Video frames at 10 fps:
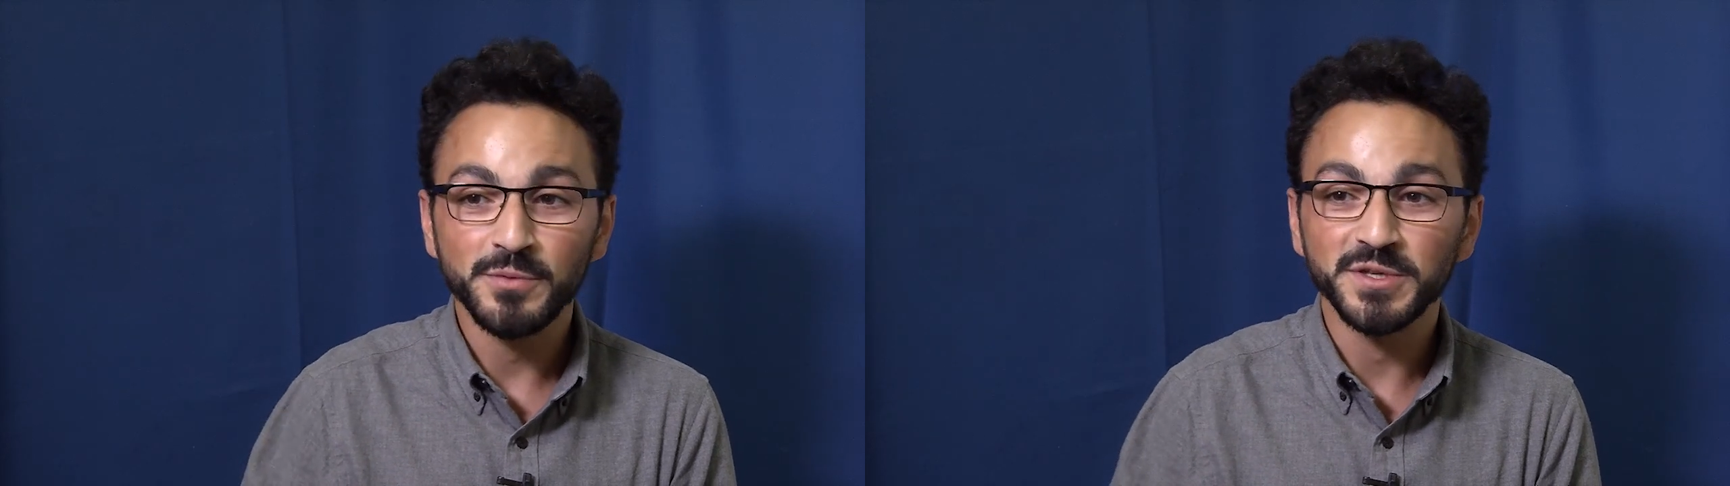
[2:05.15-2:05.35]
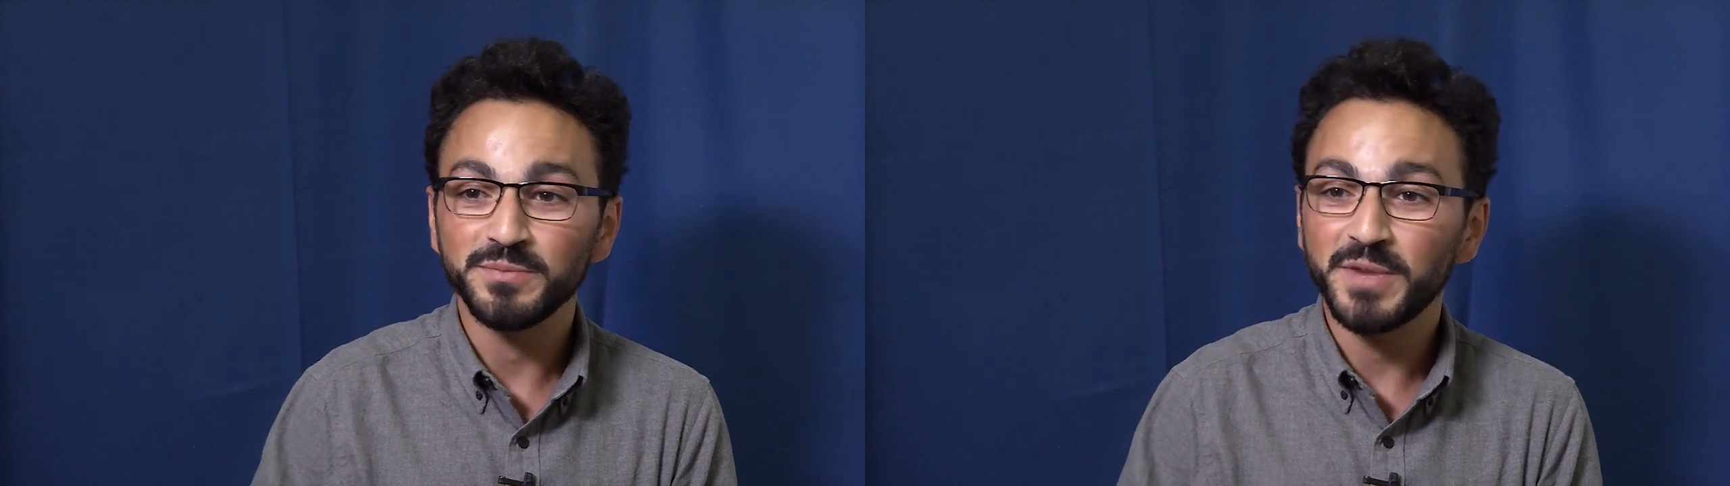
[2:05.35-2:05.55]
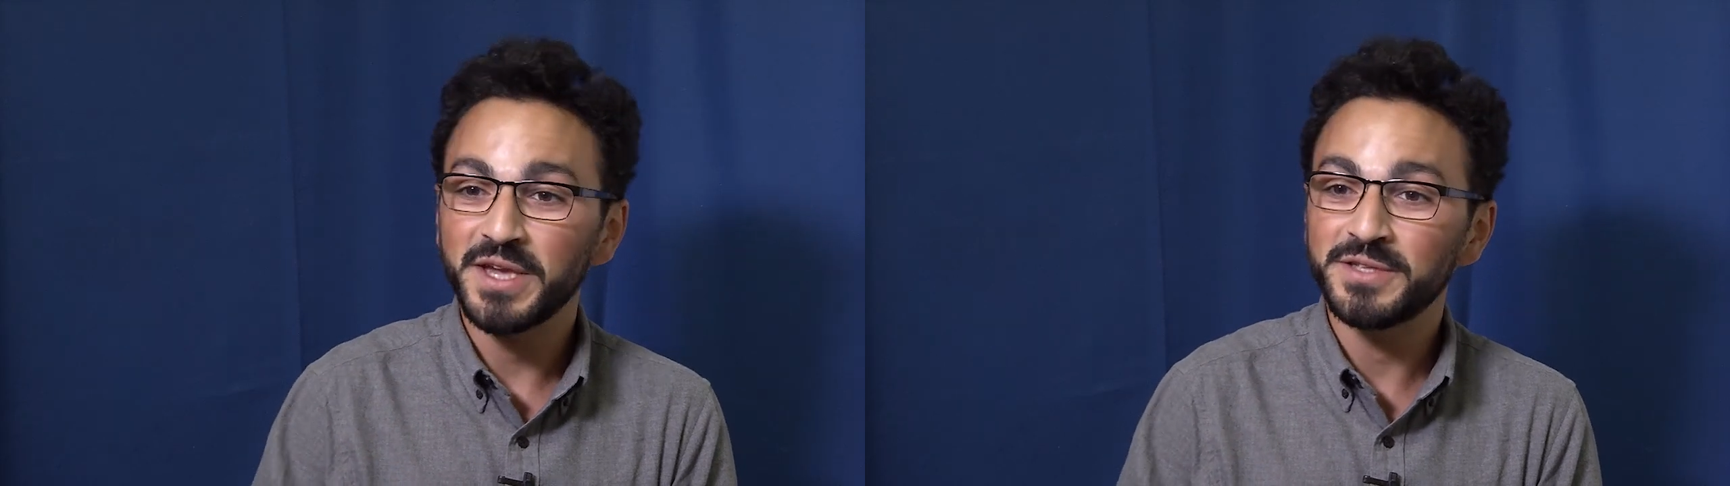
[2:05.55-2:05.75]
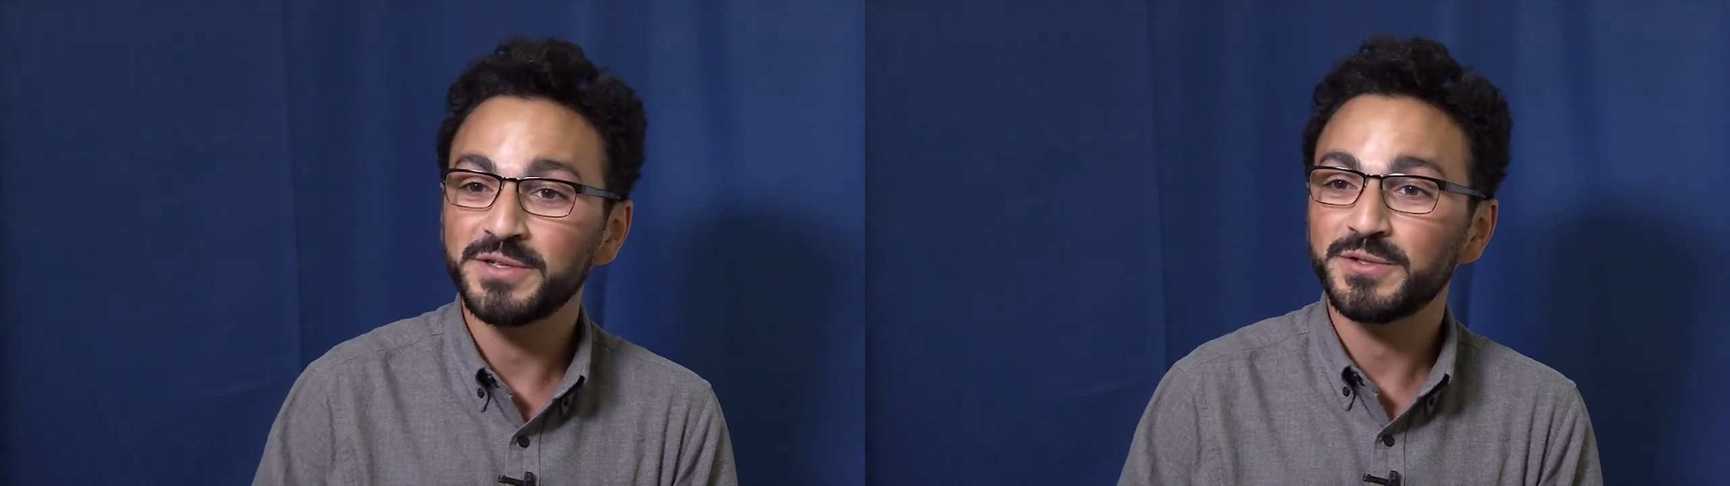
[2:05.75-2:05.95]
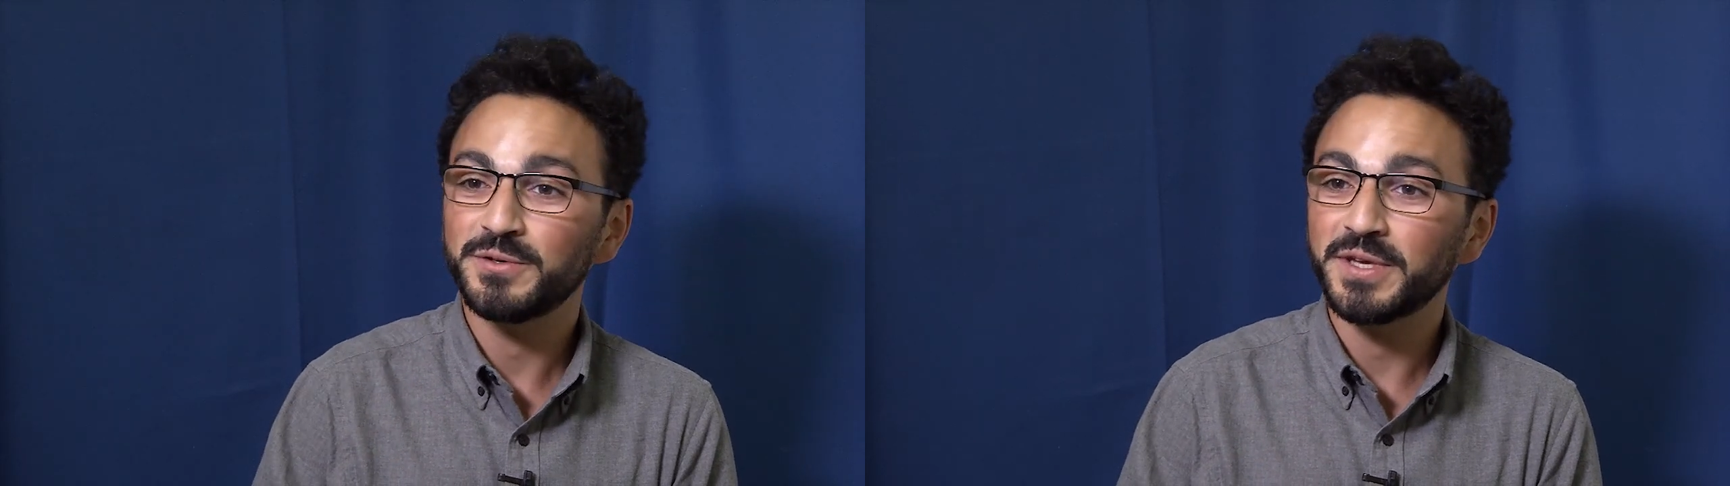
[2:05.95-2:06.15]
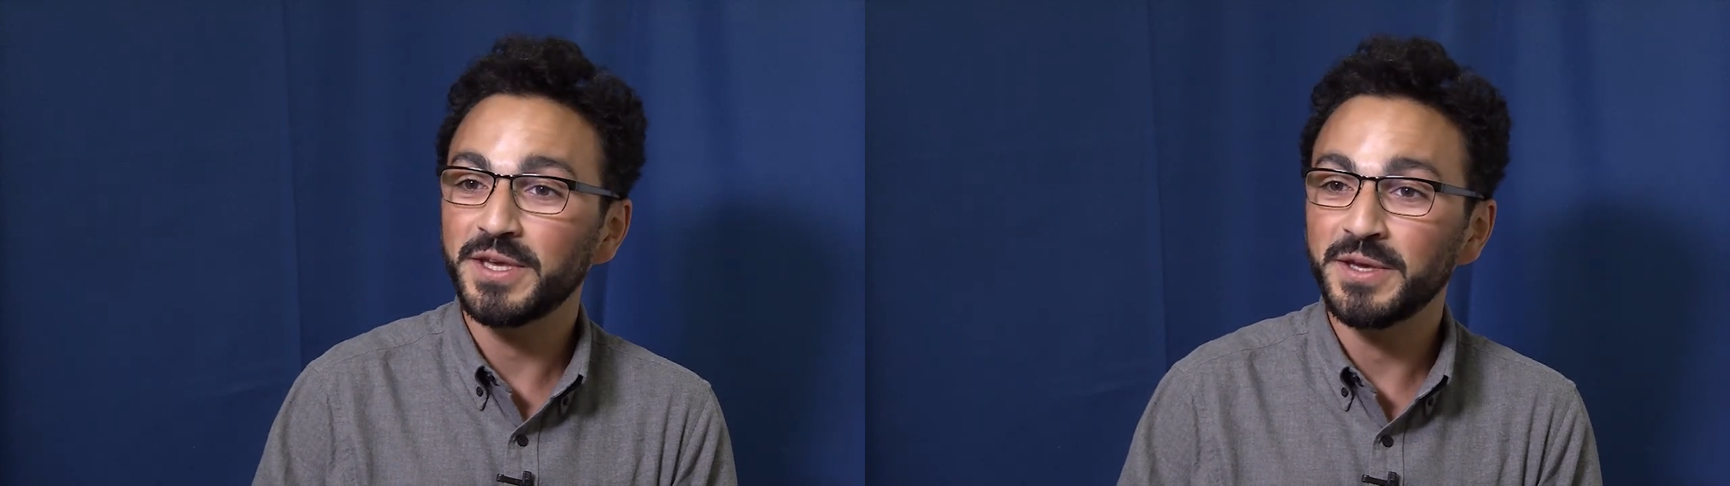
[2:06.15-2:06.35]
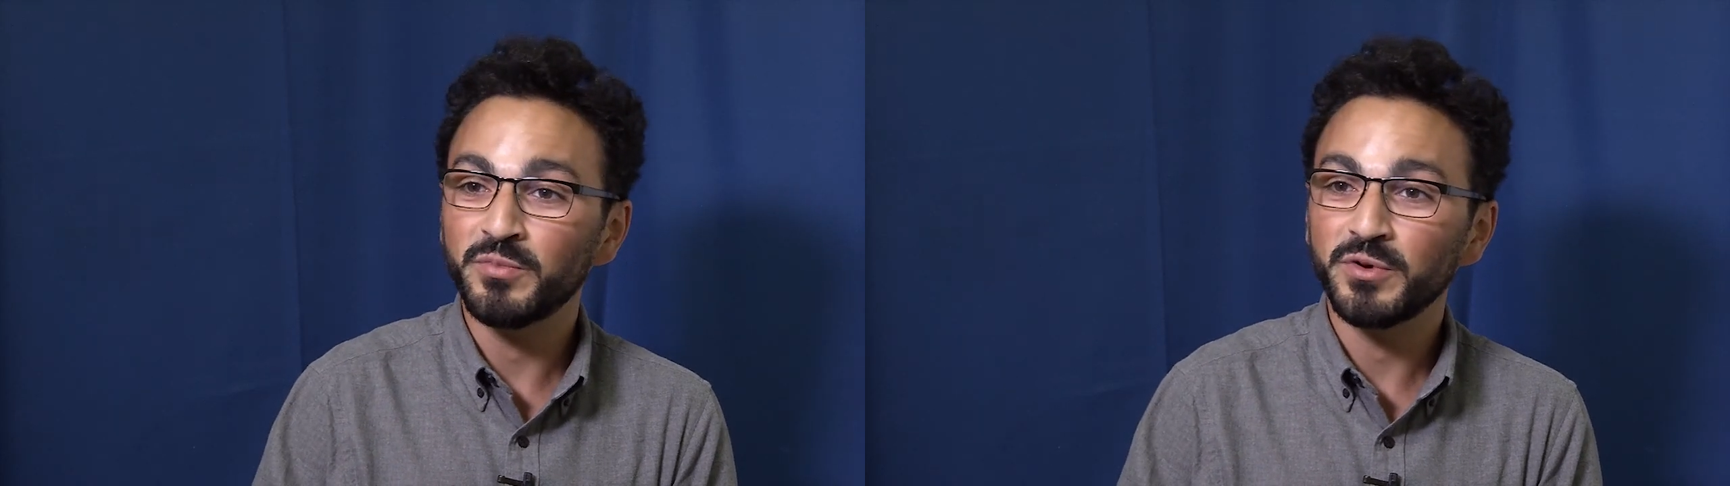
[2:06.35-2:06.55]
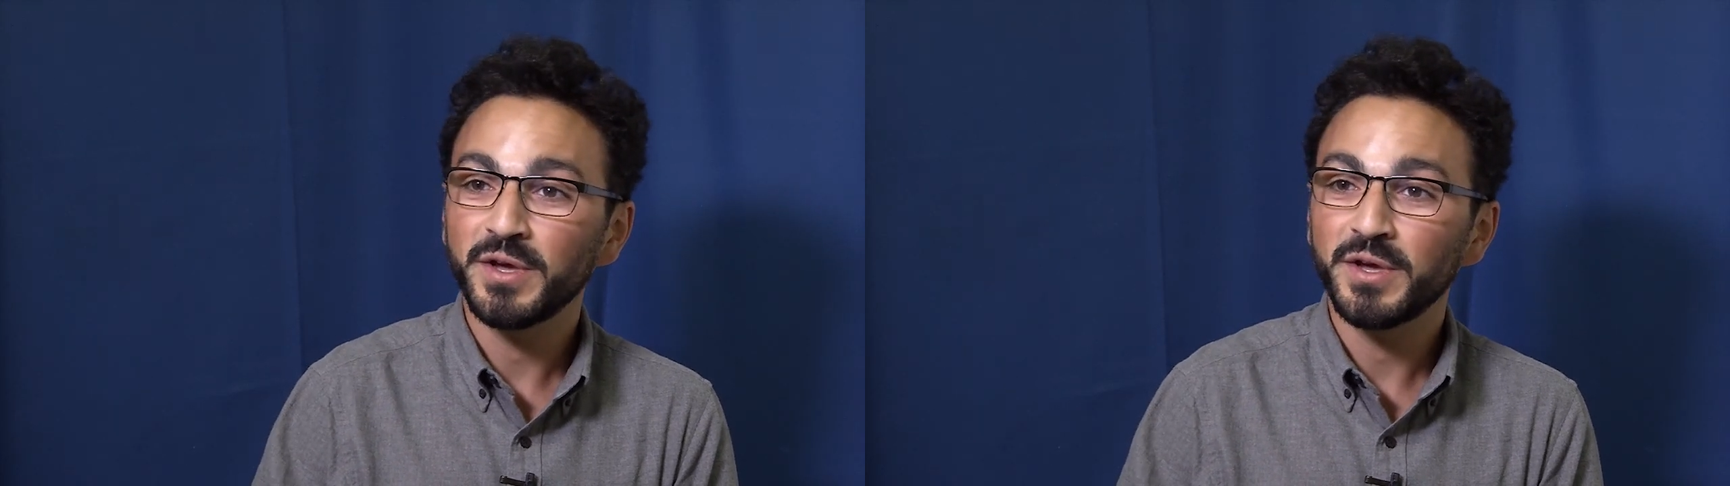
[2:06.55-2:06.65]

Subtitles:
is made to keep